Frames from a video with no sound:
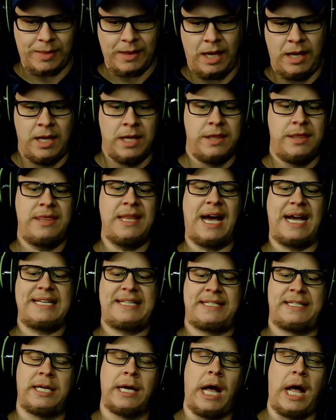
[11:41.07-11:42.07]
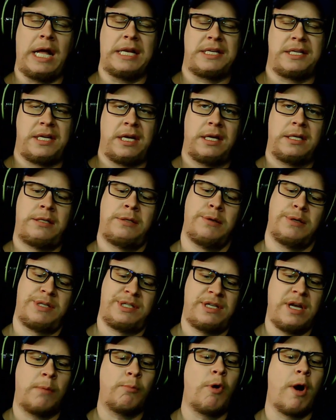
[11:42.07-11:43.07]
Nice touch to a
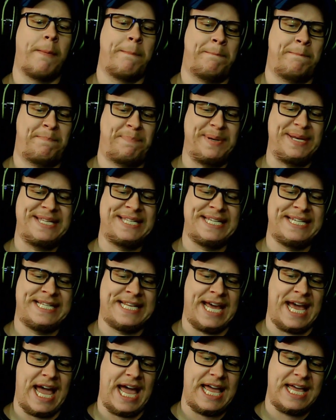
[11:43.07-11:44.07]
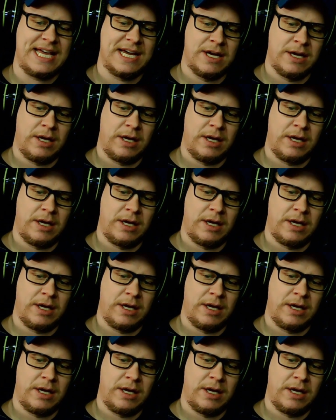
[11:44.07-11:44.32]
somewhat busy day.